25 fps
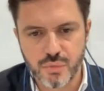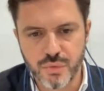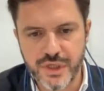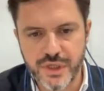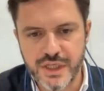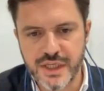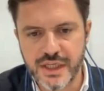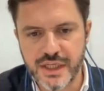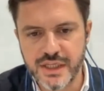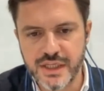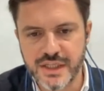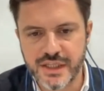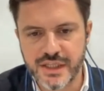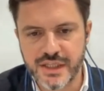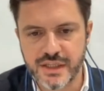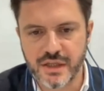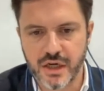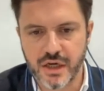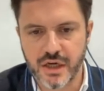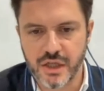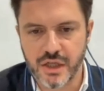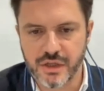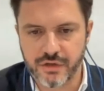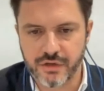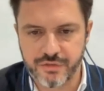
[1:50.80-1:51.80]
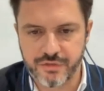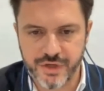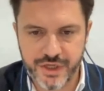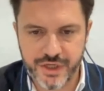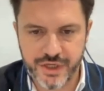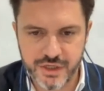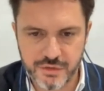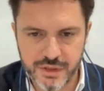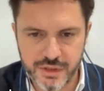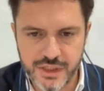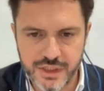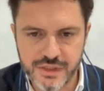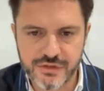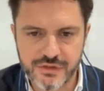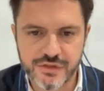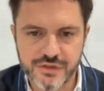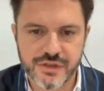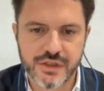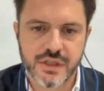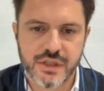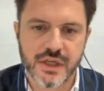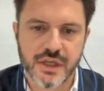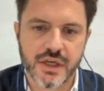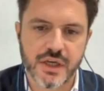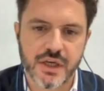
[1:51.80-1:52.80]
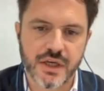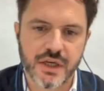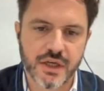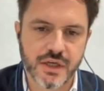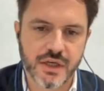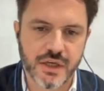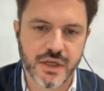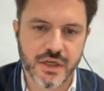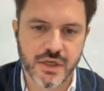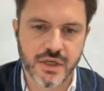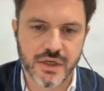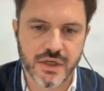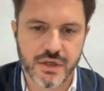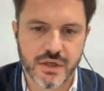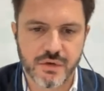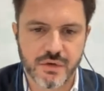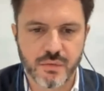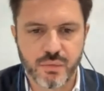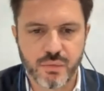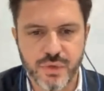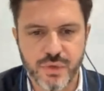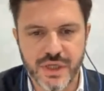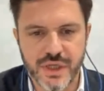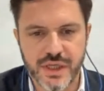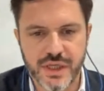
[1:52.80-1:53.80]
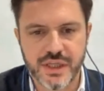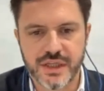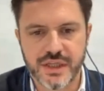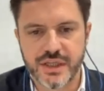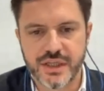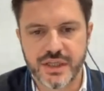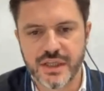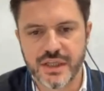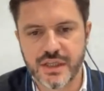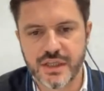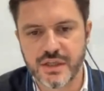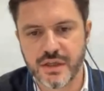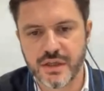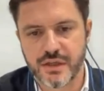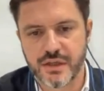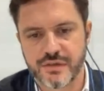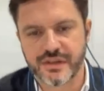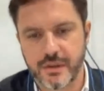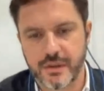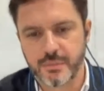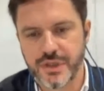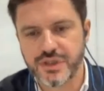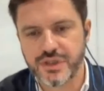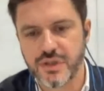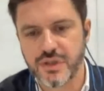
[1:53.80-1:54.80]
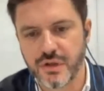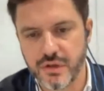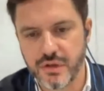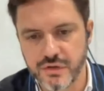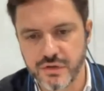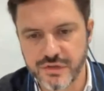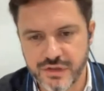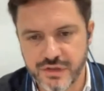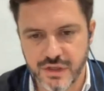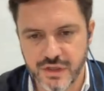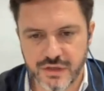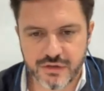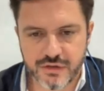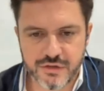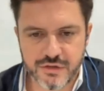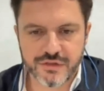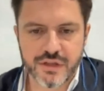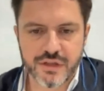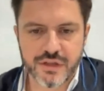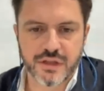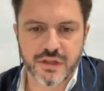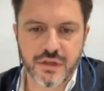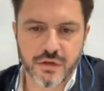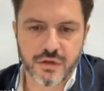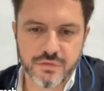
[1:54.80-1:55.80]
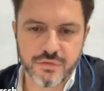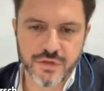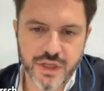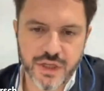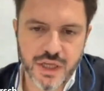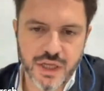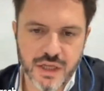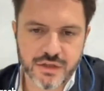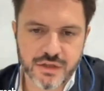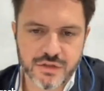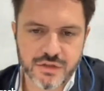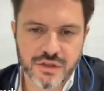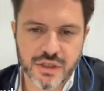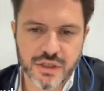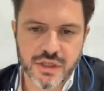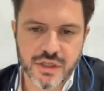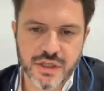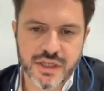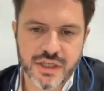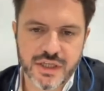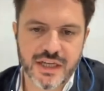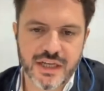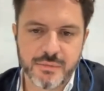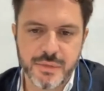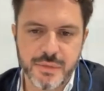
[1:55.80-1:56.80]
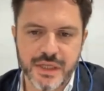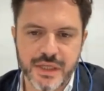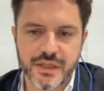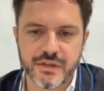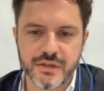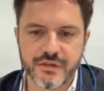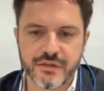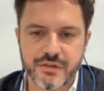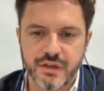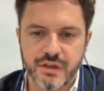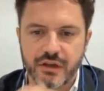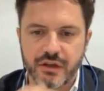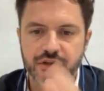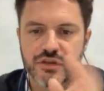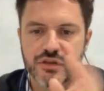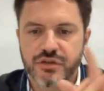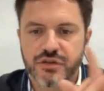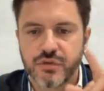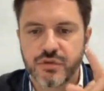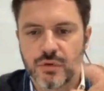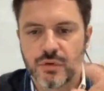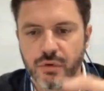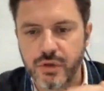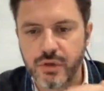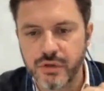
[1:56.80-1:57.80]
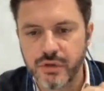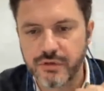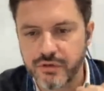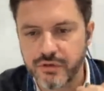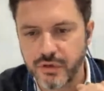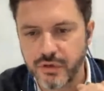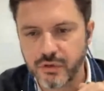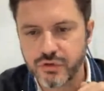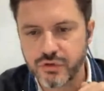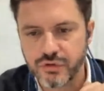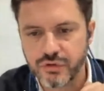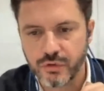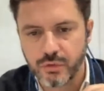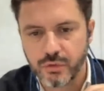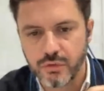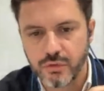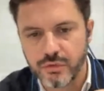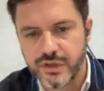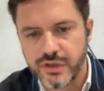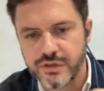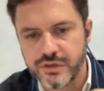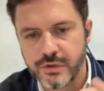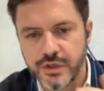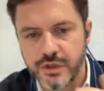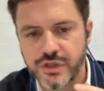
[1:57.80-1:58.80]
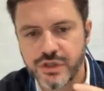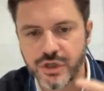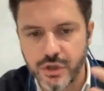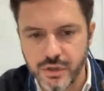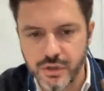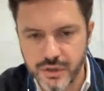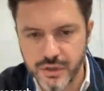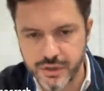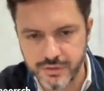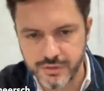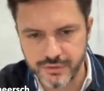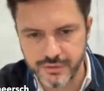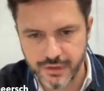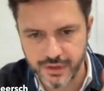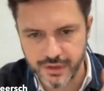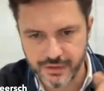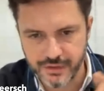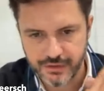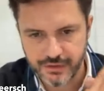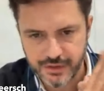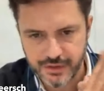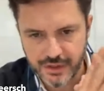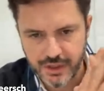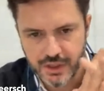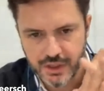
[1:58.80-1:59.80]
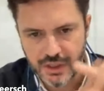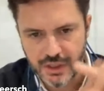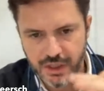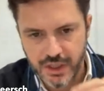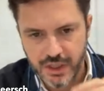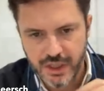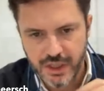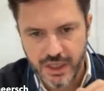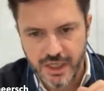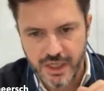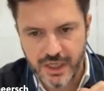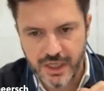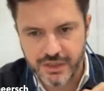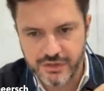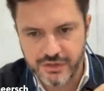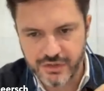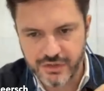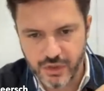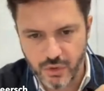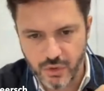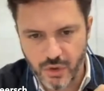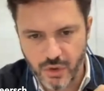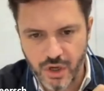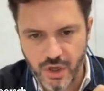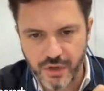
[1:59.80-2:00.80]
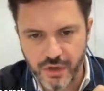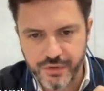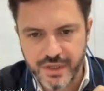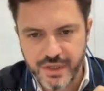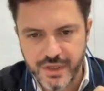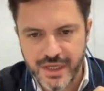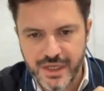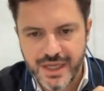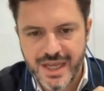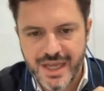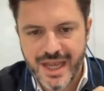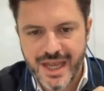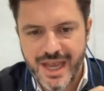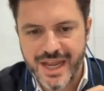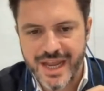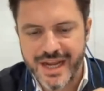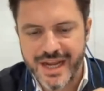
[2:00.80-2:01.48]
We did a lot of hearings. We established a state-of-the-art academic institutional literature and so on.